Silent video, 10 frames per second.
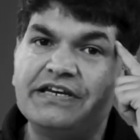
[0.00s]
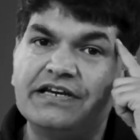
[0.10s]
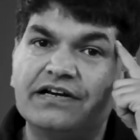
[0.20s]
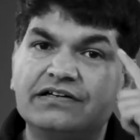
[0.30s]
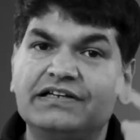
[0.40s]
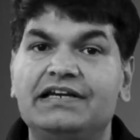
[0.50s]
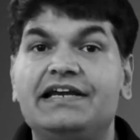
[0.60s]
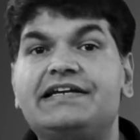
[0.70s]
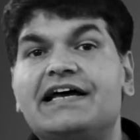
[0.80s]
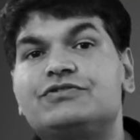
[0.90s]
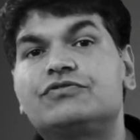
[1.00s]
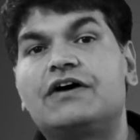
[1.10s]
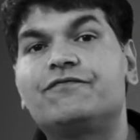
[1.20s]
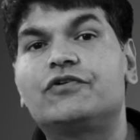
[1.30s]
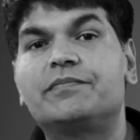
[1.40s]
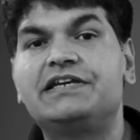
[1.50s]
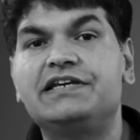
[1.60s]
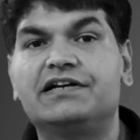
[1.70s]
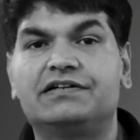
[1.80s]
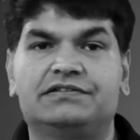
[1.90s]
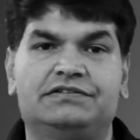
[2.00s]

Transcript: here. It has to come from here.